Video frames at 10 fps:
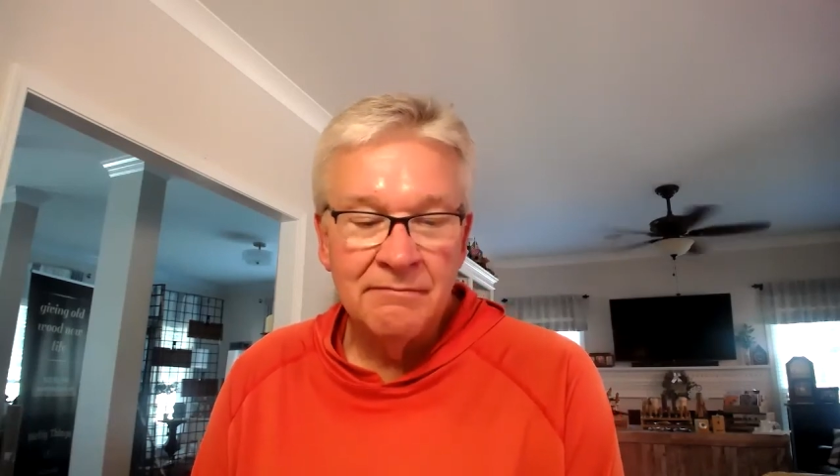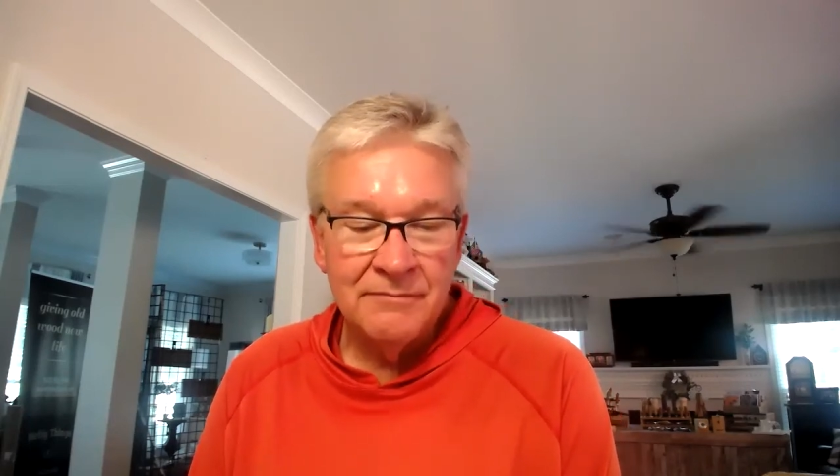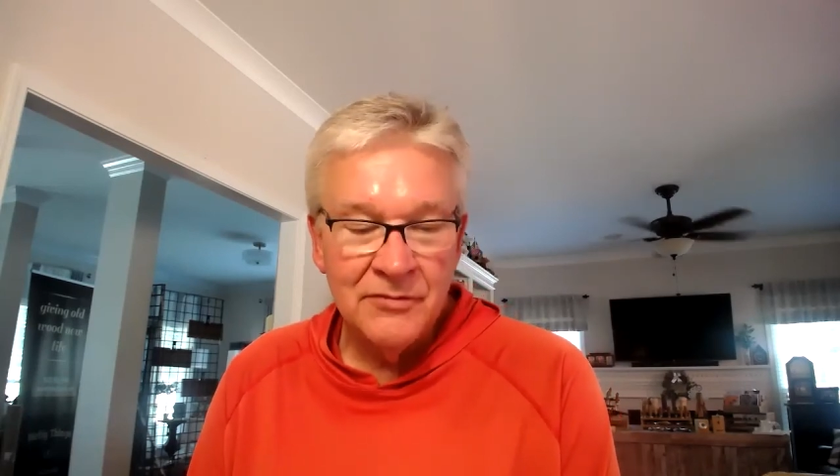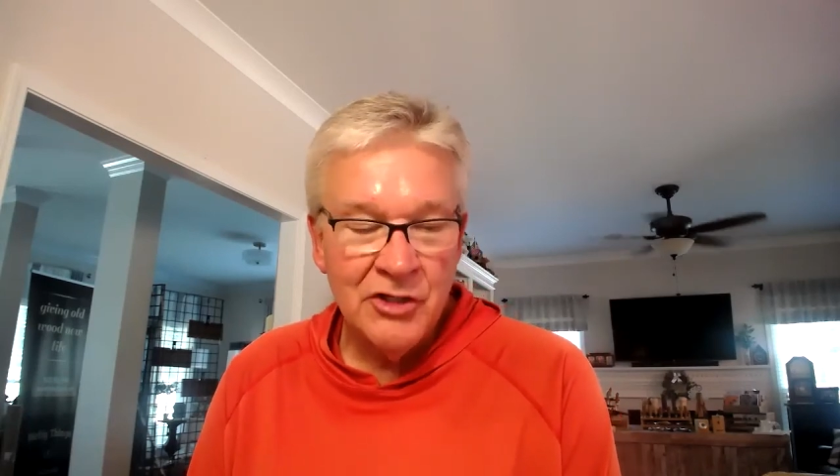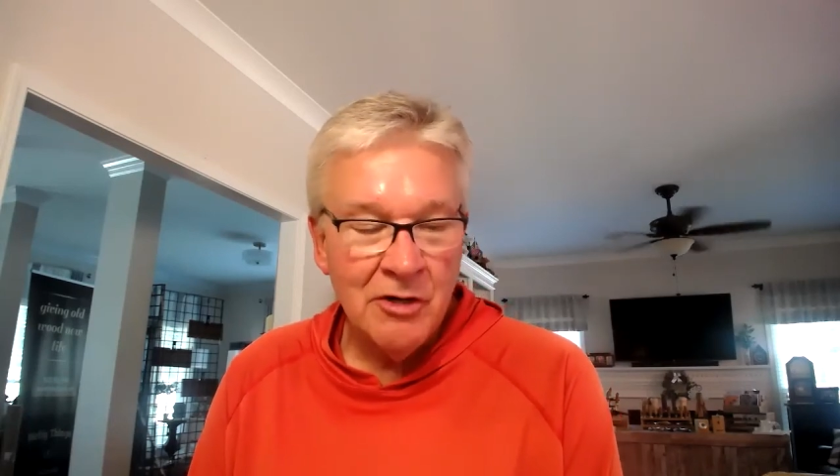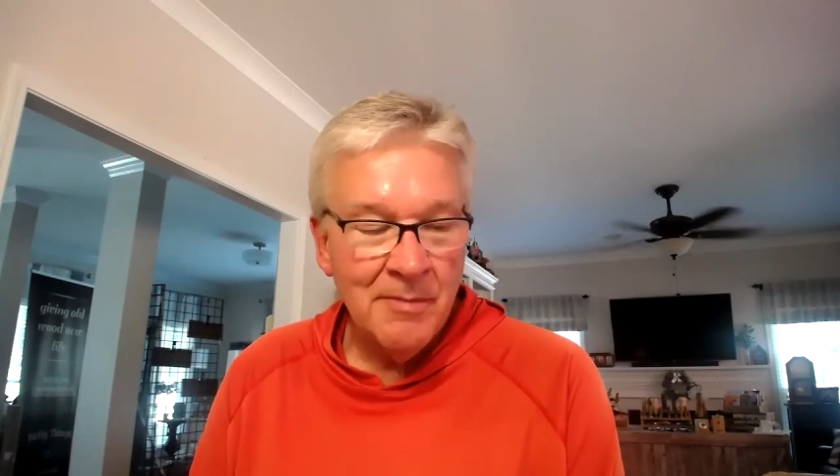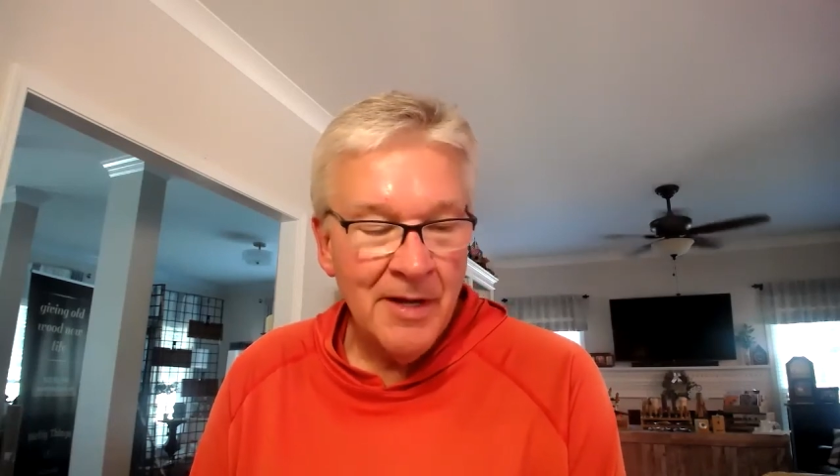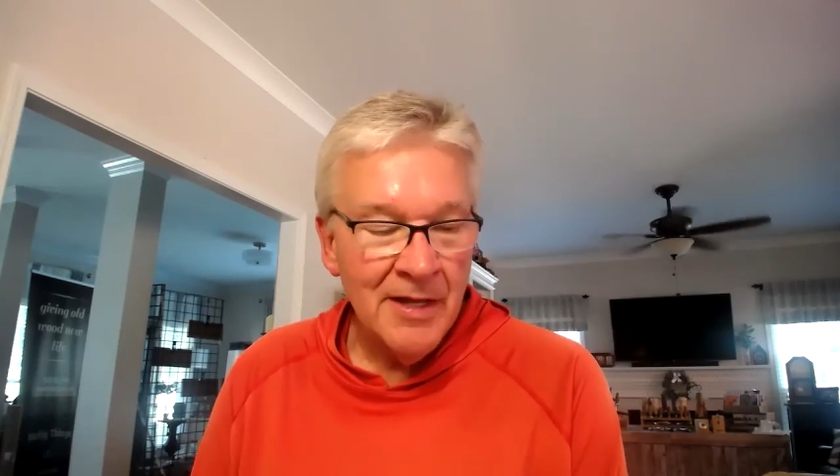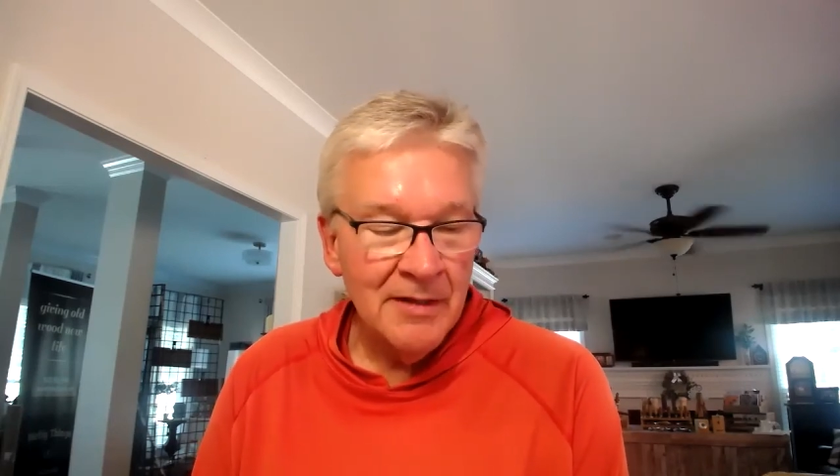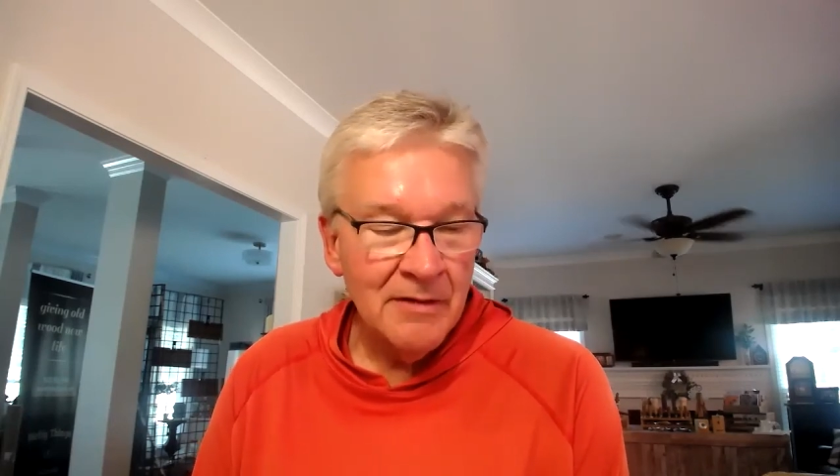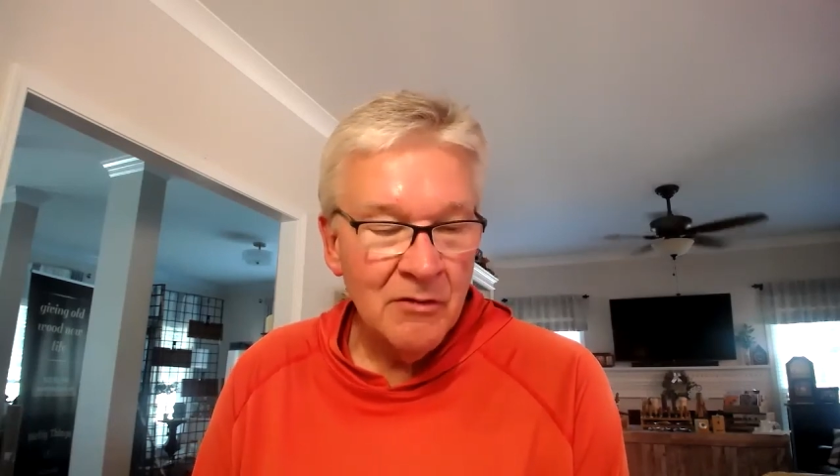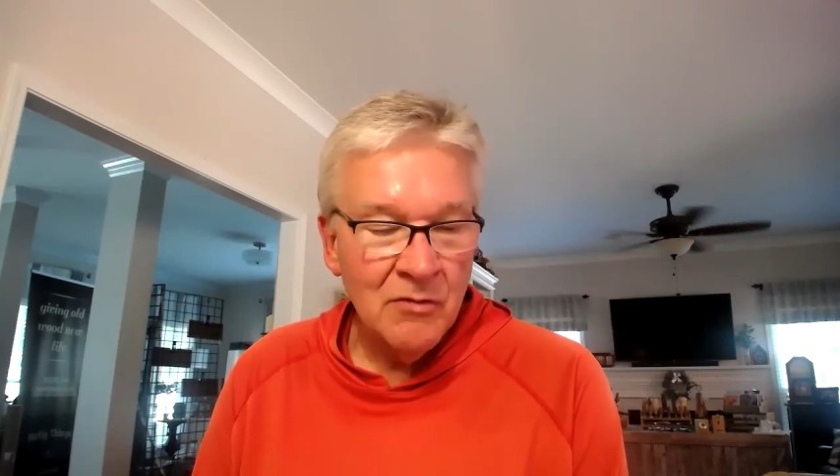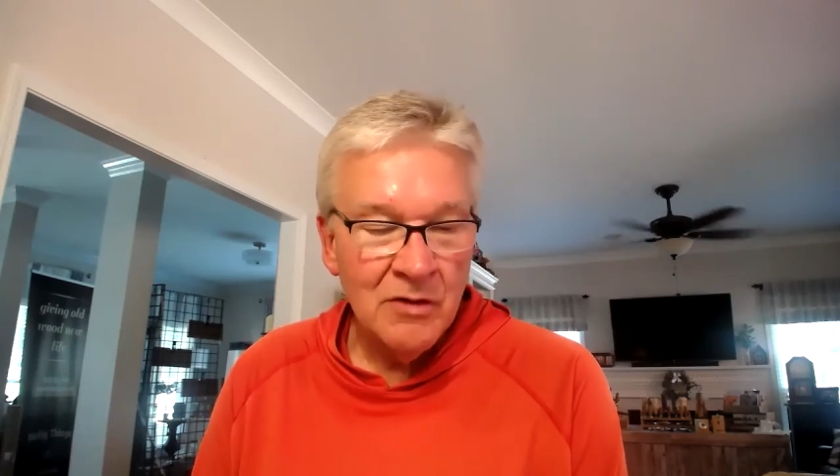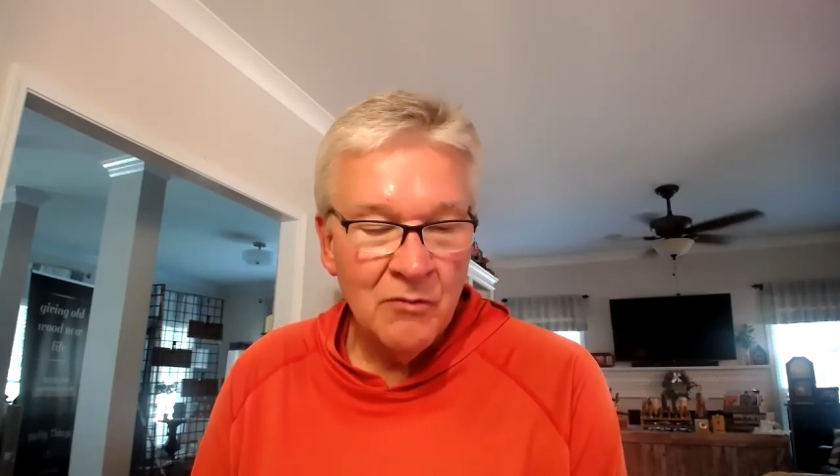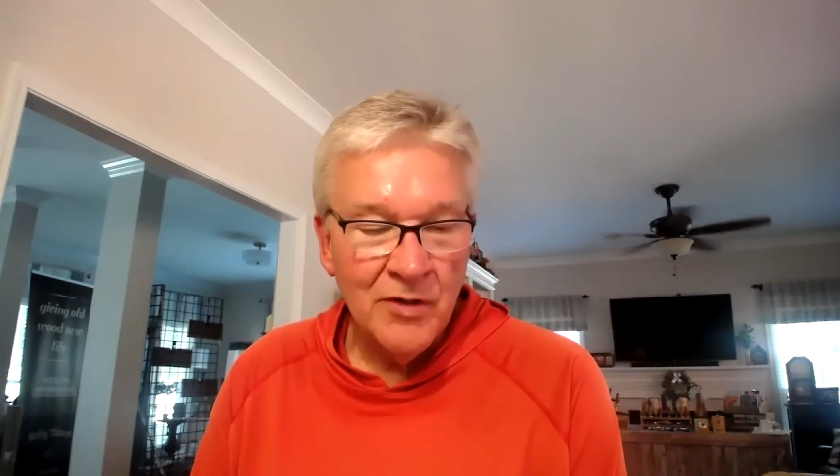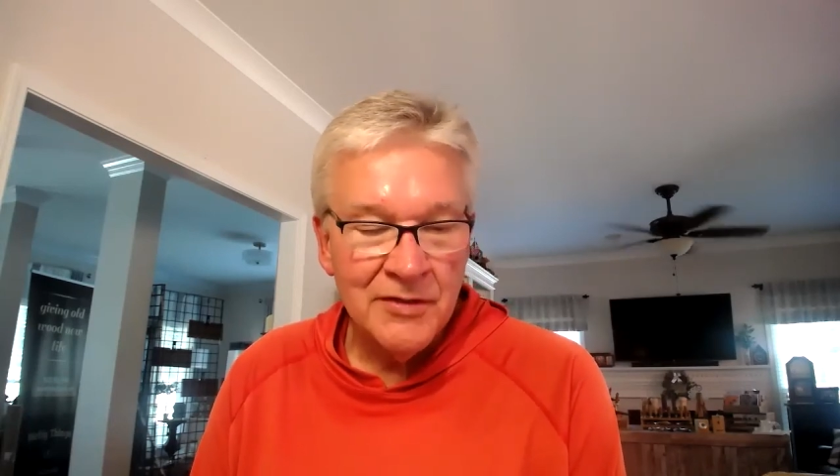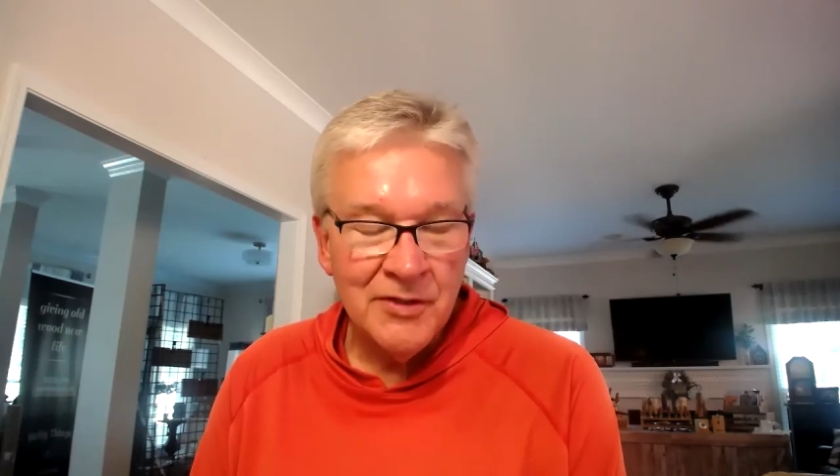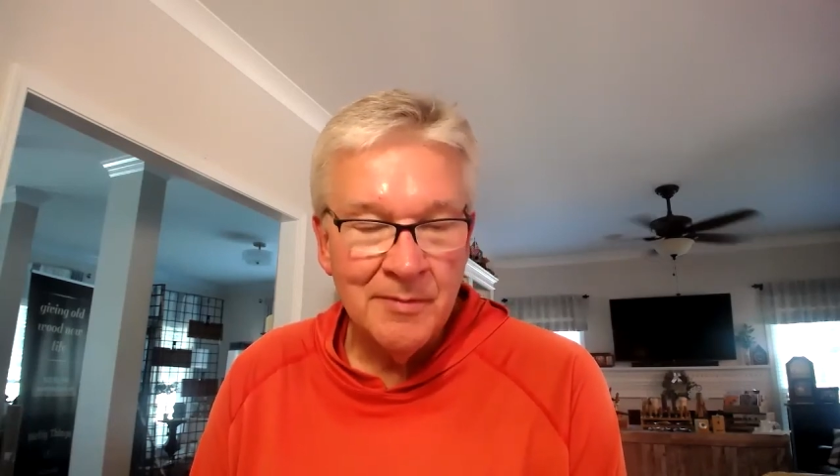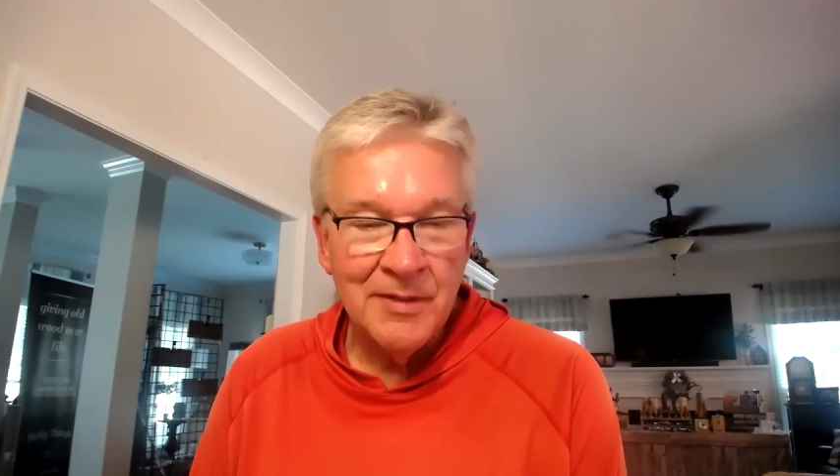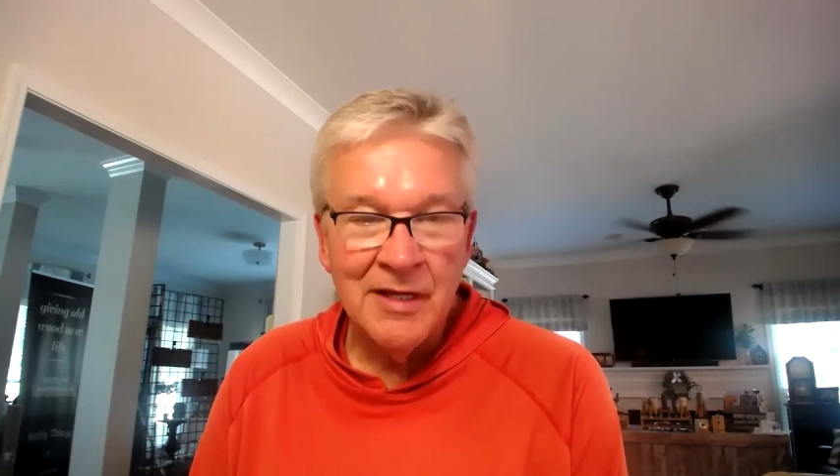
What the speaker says: Jeremiah or what it's going to be.